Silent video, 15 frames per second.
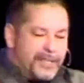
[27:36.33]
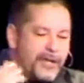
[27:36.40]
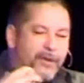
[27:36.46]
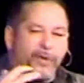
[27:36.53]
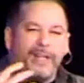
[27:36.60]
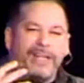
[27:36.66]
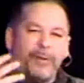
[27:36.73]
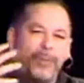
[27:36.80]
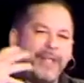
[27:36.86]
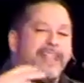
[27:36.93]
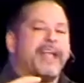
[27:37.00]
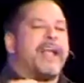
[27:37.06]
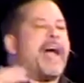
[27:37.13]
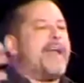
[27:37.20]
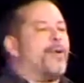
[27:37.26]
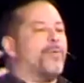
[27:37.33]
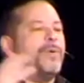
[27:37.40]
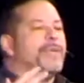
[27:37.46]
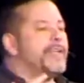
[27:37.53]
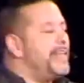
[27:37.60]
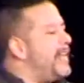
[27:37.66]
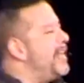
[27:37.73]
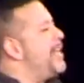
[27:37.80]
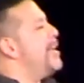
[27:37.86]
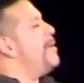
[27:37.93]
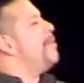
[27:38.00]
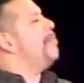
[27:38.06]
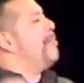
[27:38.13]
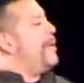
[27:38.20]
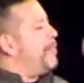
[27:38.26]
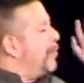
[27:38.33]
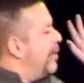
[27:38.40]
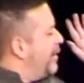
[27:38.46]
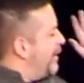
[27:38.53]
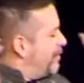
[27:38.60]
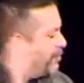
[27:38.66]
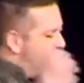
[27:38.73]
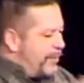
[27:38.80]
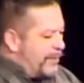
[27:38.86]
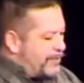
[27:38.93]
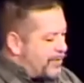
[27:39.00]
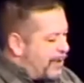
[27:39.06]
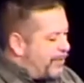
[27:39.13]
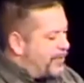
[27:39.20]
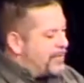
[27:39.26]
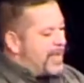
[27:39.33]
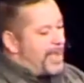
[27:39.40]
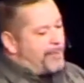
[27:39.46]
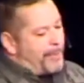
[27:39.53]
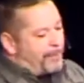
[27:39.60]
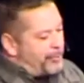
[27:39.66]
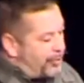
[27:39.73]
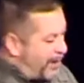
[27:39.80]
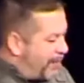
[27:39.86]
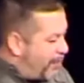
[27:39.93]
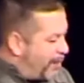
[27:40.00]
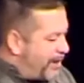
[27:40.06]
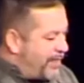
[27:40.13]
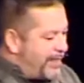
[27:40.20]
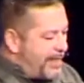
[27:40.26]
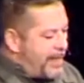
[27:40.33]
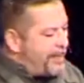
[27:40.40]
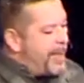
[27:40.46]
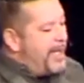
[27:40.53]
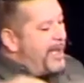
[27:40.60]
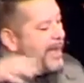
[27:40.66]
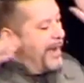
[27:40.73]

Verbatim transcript: Secretly, we think I don't really need Him. People get through this all the time. I'm sure I'm one of them.